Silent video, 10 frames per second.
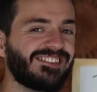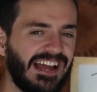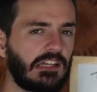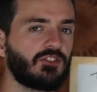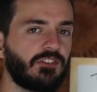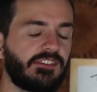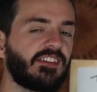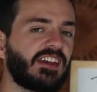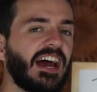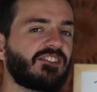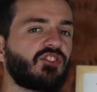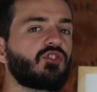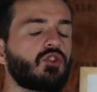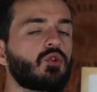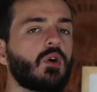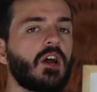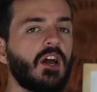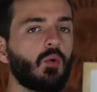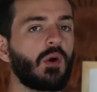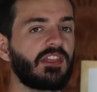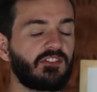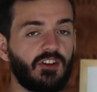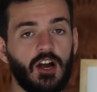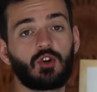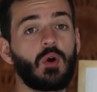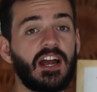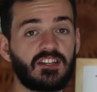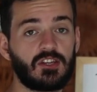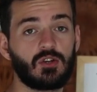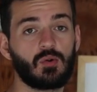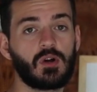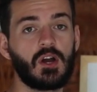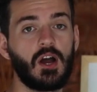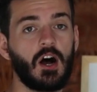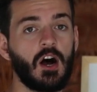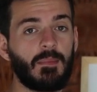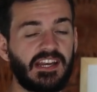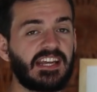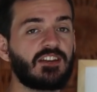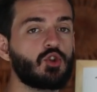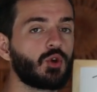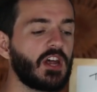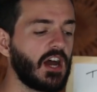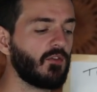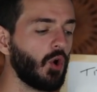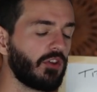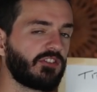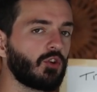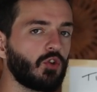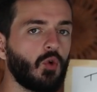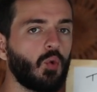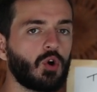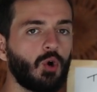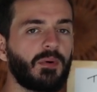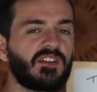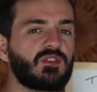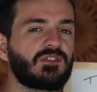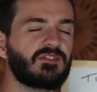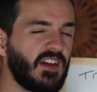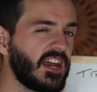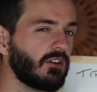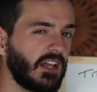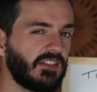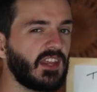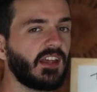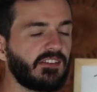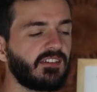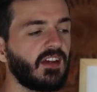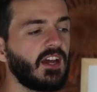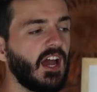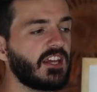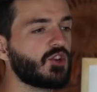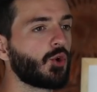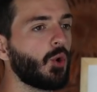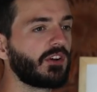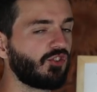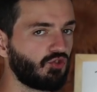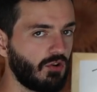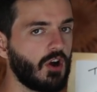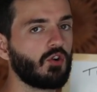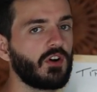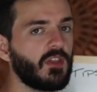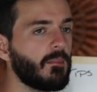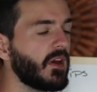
intelligence. This has to do with soccer IQ. And again, you could have all the skill in the world, but if you fail at this, you're going to struggle in the